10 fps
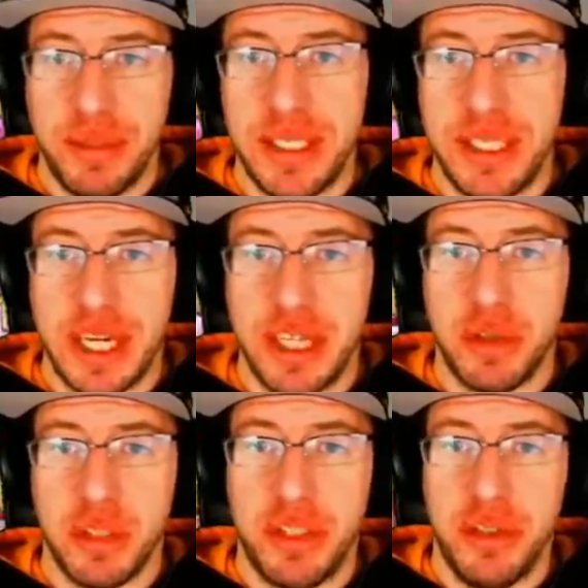busy
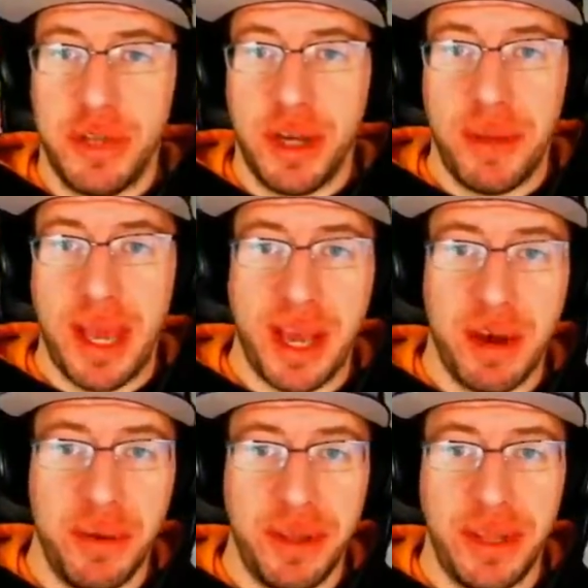schedule to come hang
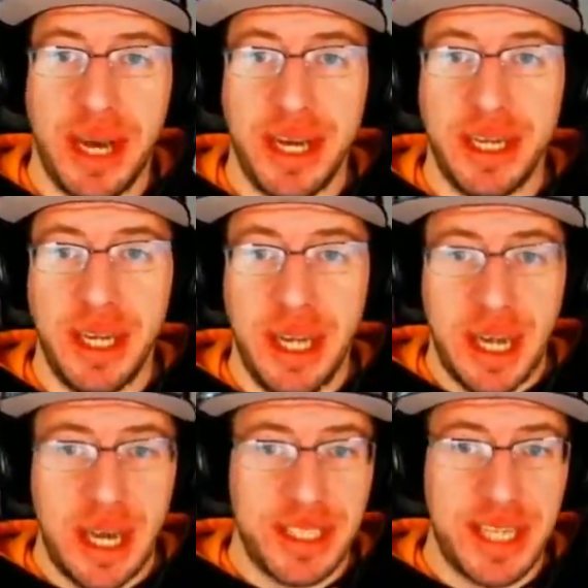out with
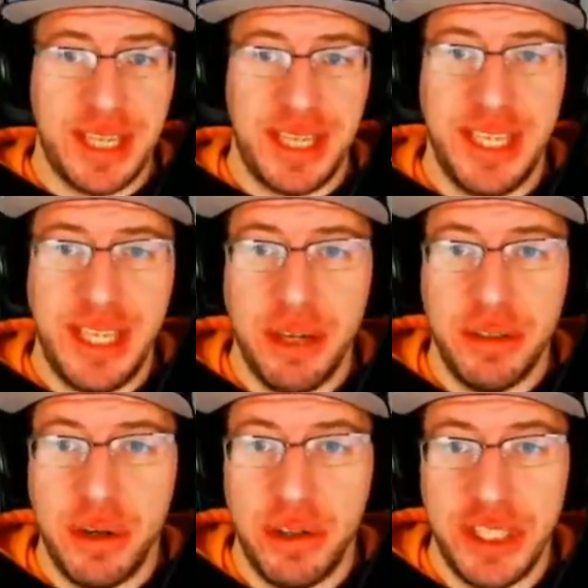us at the
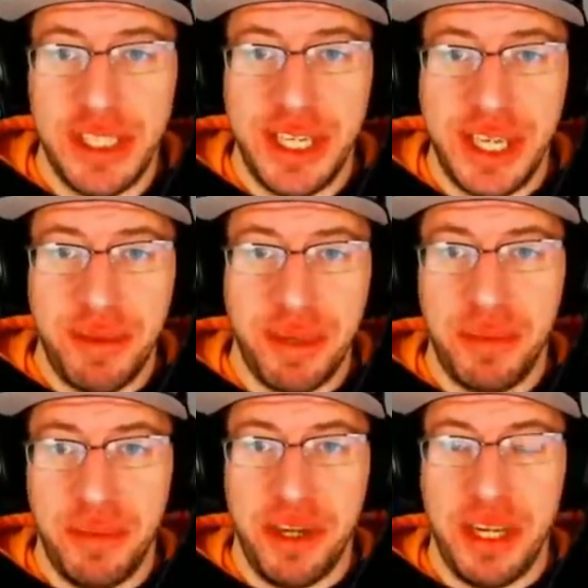OGC gaming
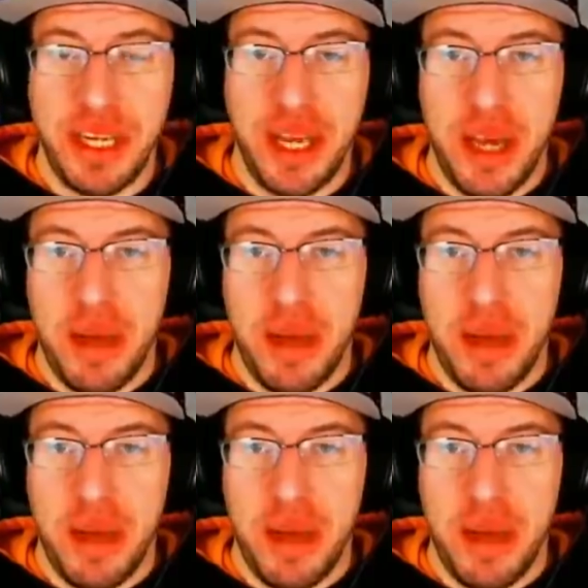community,